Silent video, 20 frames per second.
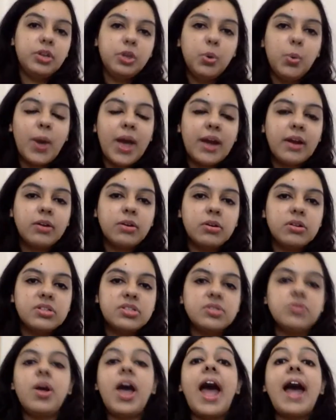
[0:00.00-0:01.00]
new Act
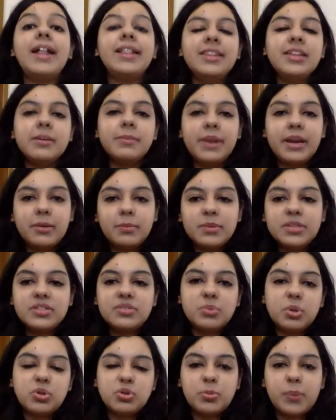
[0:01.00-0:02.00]
also, and the
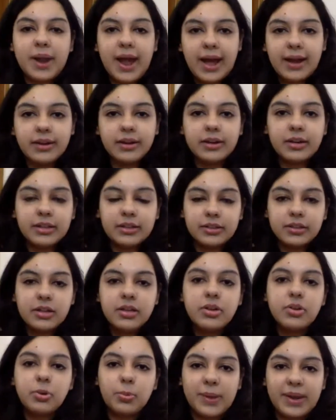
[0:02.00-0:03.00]
amendments which were added in the
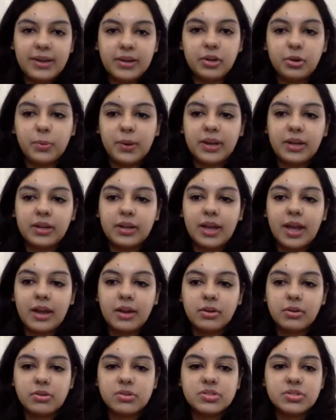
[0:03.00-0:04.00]
2020
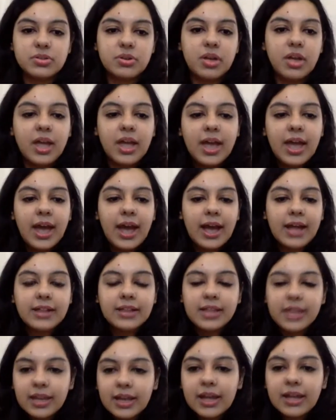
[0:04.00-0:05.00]
Act also. I
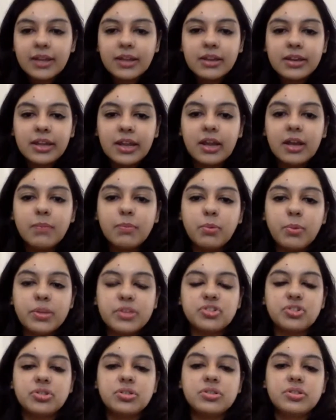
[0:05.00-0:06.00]
think I can take up
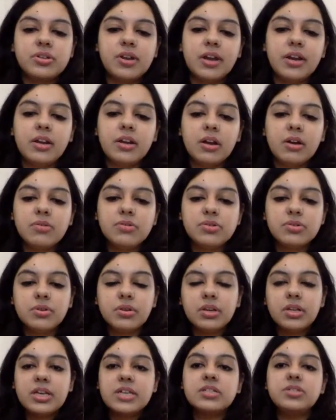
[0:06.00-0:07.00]
questions right now. So
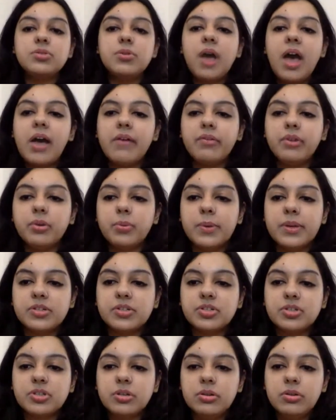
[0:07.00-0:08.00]
in case you have a
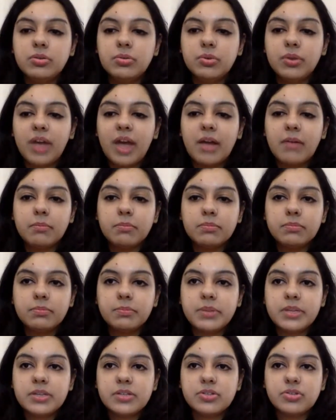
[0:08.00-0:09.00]
question, you can
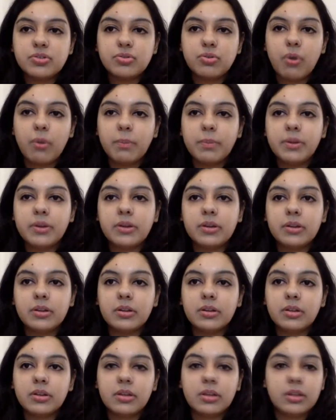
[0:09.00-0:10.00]
please drop it
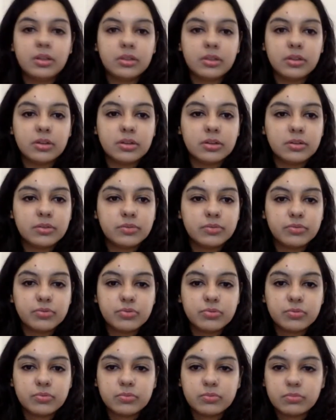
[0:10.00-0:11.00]
in the
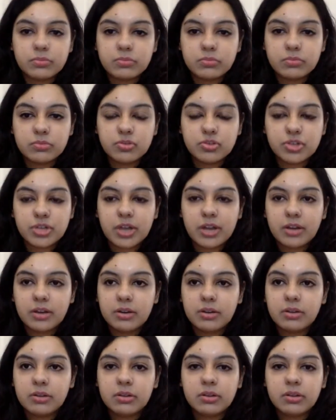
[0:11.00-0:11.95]
chat.